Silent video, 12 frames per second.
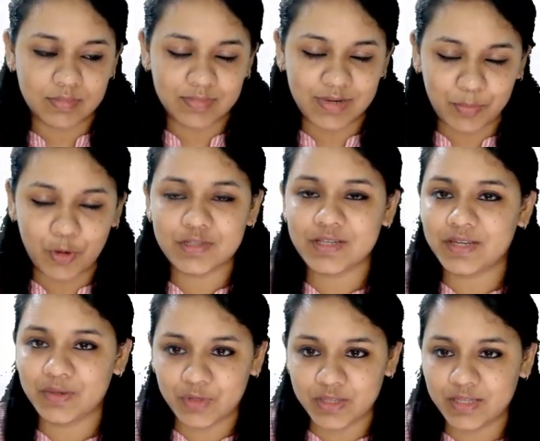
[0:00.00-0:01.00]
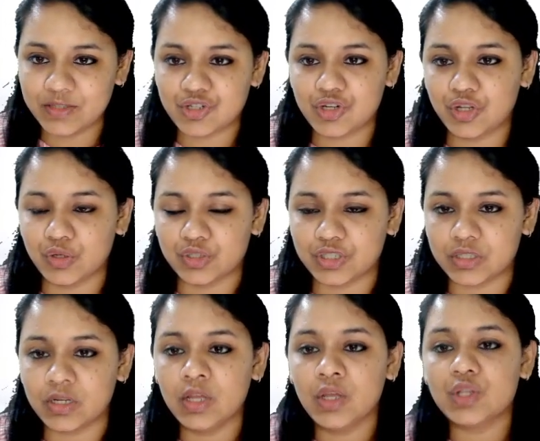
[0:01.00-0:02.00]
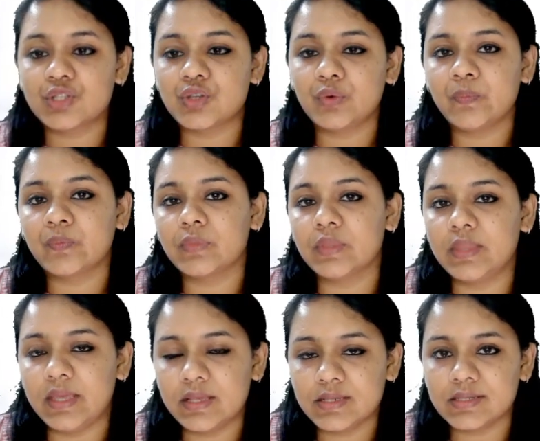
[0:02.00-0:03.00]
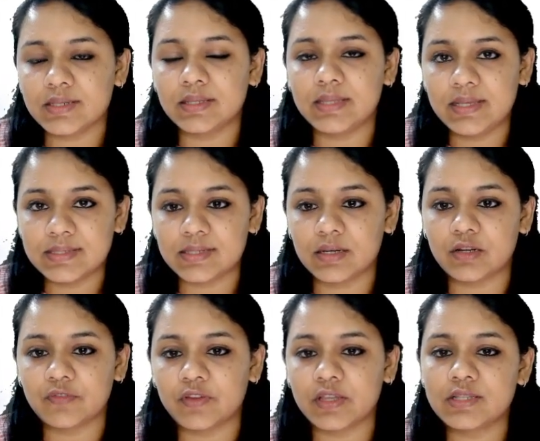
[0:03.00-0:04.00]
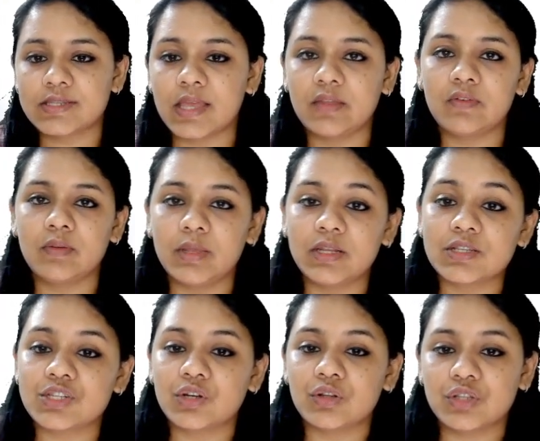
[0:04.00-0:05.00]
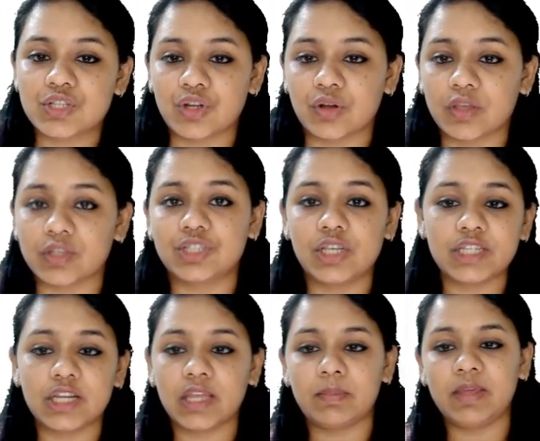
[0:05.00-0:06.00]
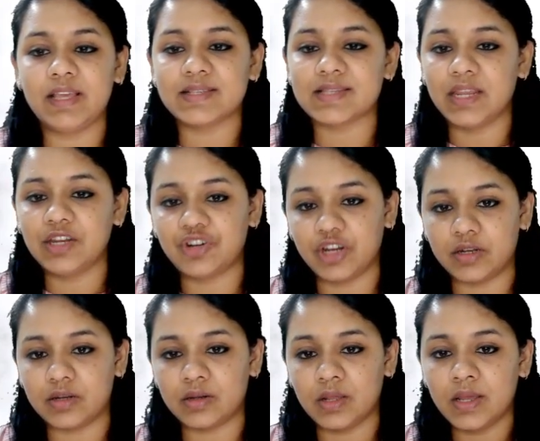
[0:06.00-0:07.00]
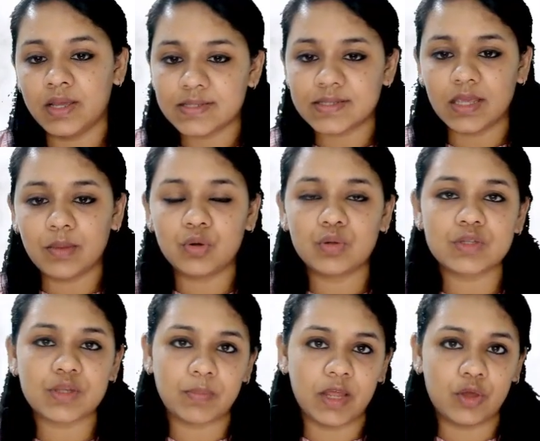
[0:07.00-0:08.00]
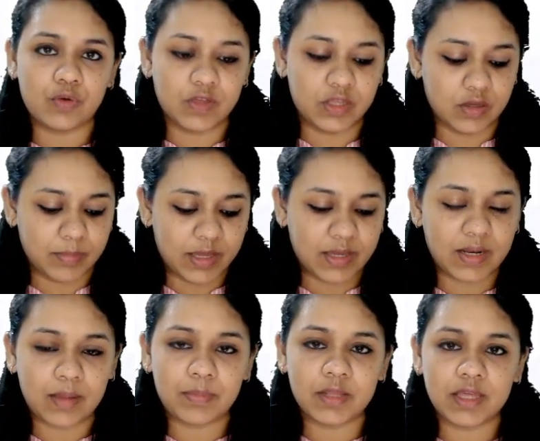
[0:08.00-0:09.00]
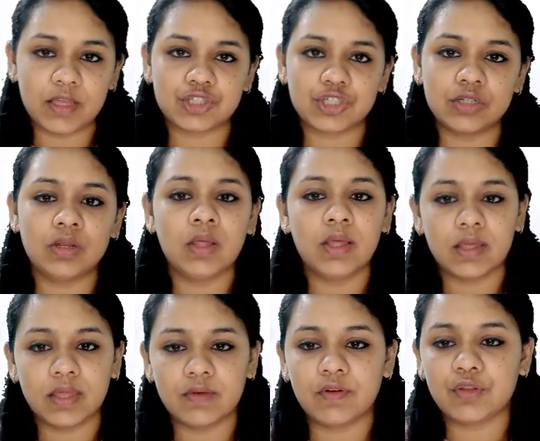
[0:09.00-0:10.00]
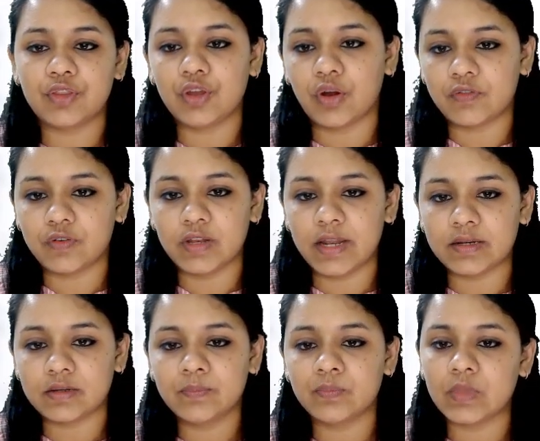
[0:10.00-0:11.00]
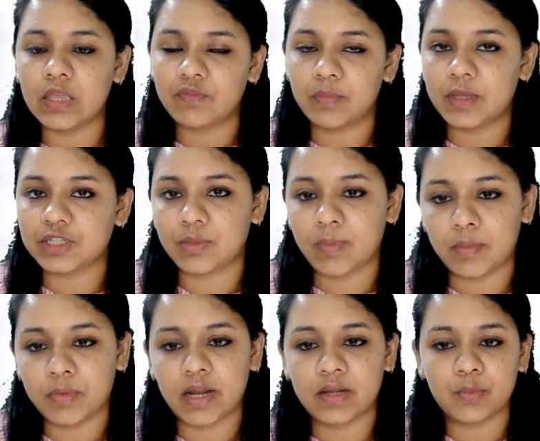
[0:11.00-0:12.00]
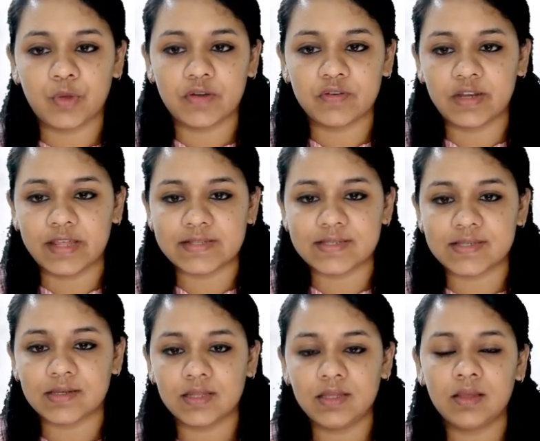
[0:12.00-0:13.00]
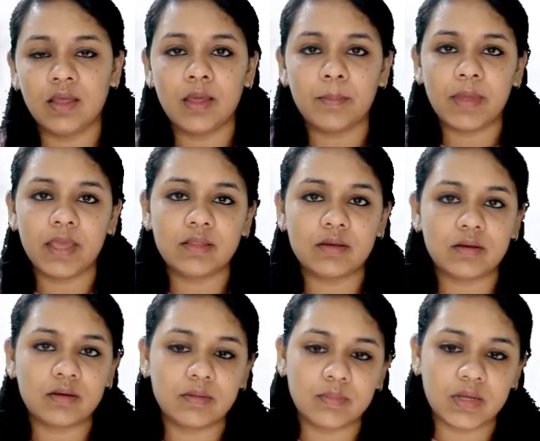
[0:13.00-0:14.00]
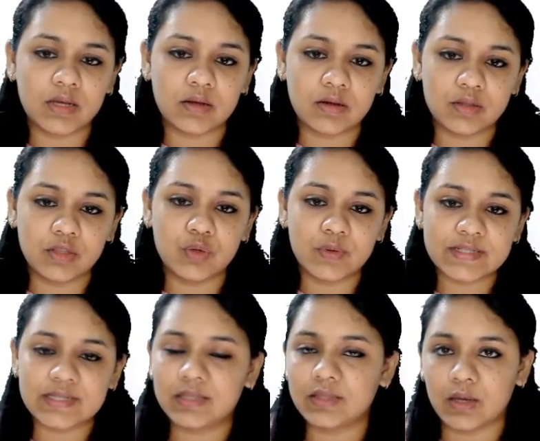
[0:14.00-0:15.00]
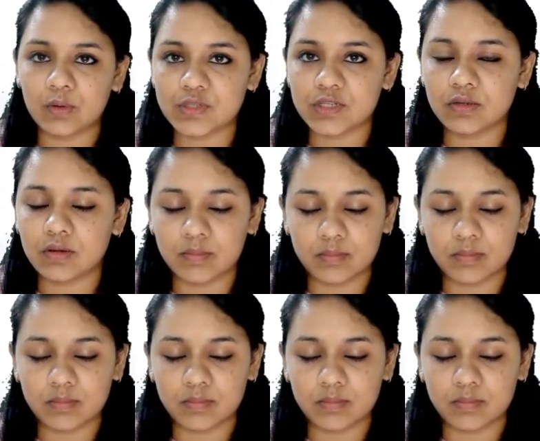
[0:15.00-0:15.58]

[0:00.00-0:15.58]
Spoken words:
deposited with the institution. So these certificates can even be listed on the stock exchange and can be easily traded. Same rules apply over here. Make an application, give out the offer letter, information memorandum wherever necessary, pay the USD thousand